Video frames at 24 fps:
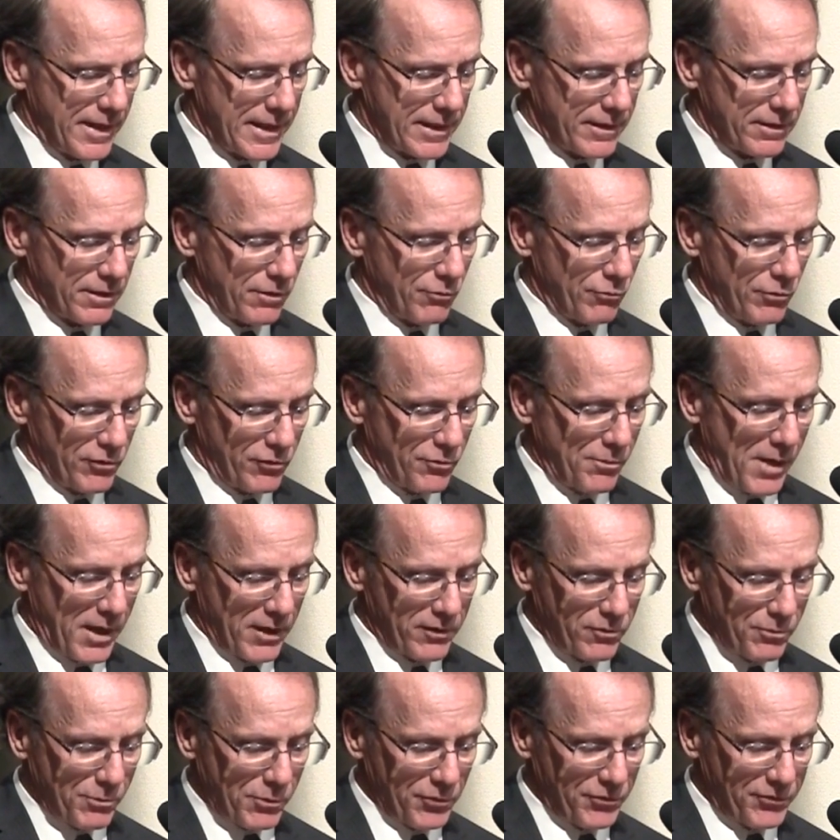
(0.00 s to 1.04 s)
take
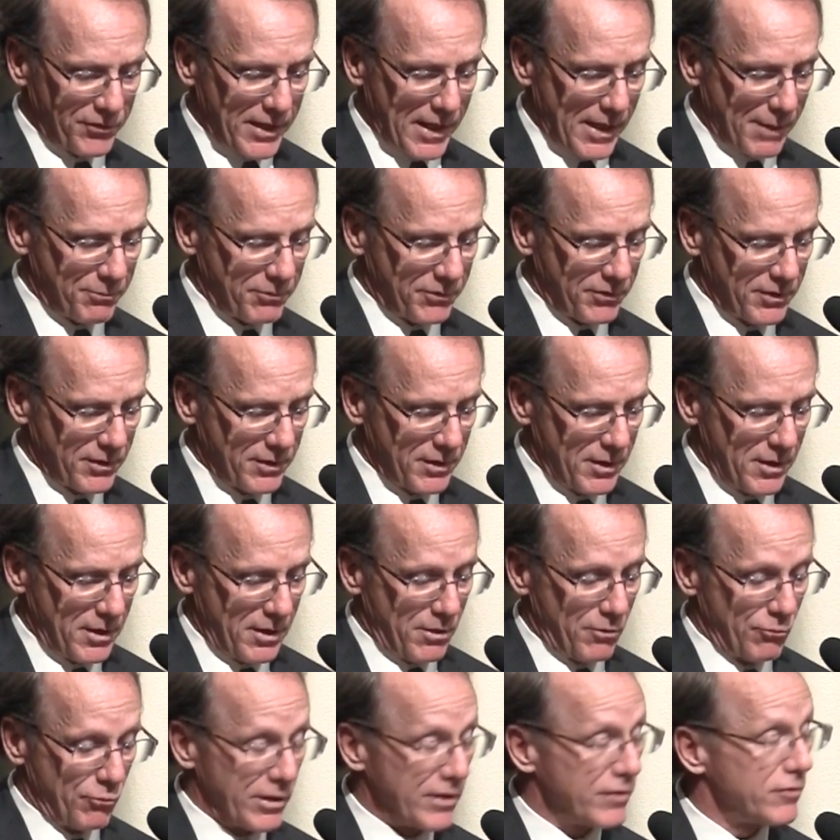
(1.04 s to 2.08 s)
responsible steps,
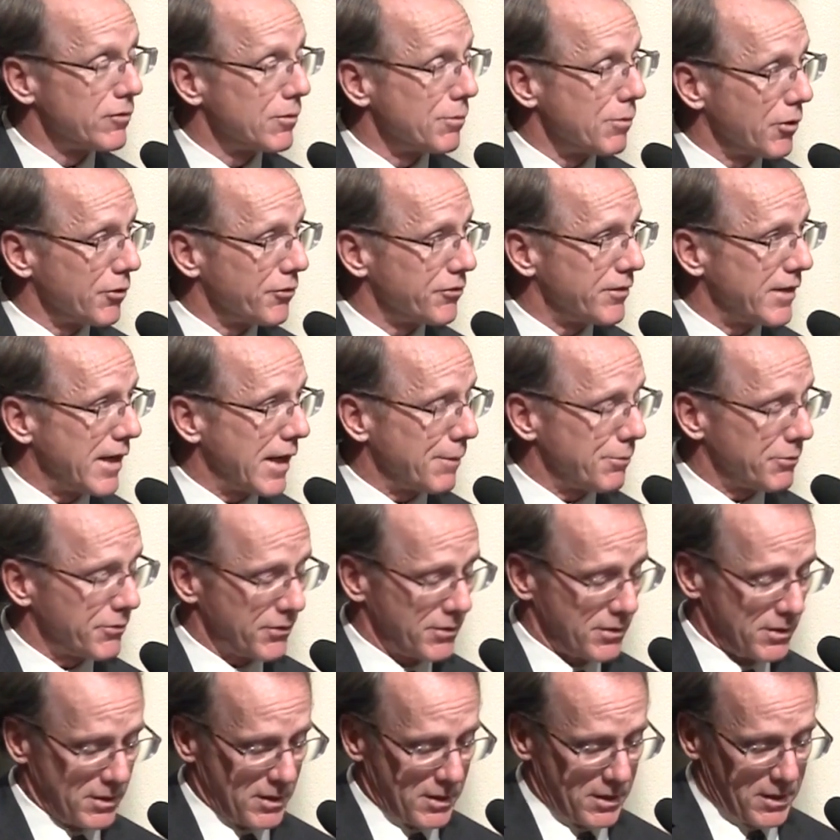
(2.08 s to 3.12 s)
reasonable
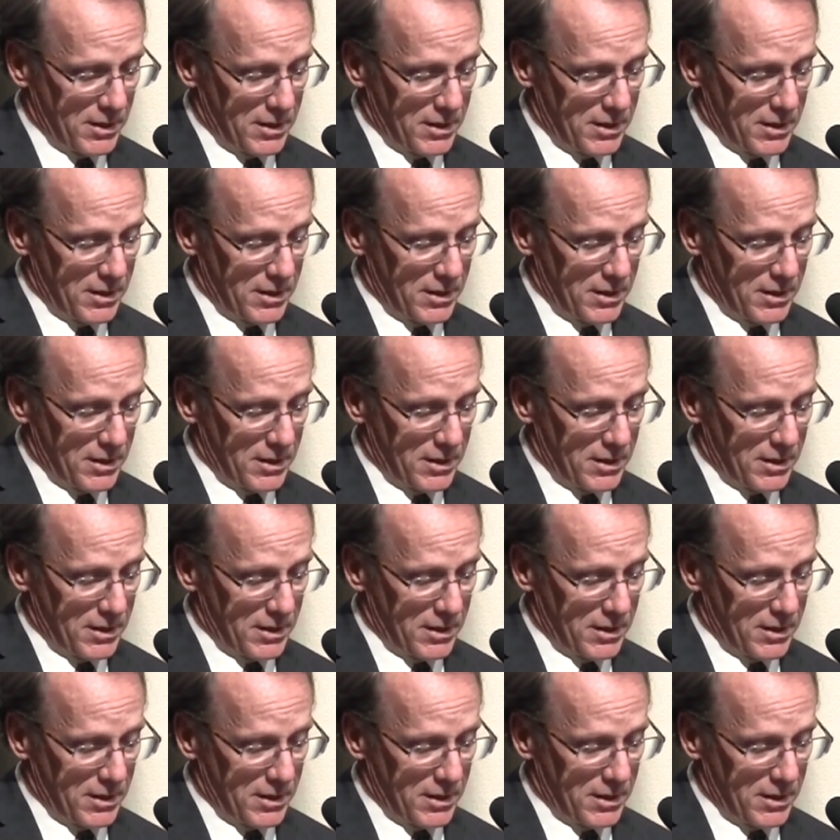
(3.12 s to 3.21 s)
steps,